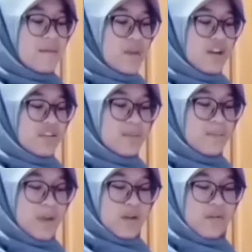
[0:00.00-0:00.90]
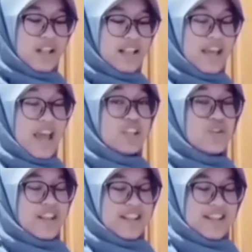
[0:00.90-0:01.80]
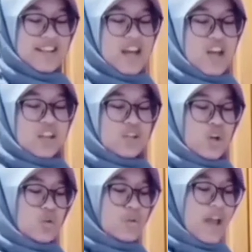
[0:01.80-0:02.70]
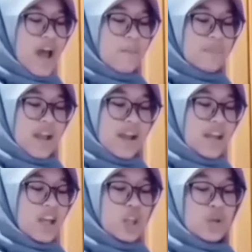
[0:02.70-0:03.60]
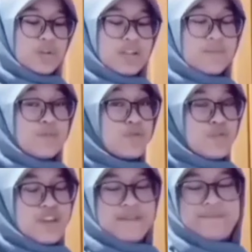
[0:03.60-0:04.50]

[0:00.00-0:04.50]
because the penguin really enjoyed it. So today I'm taking it to the movie."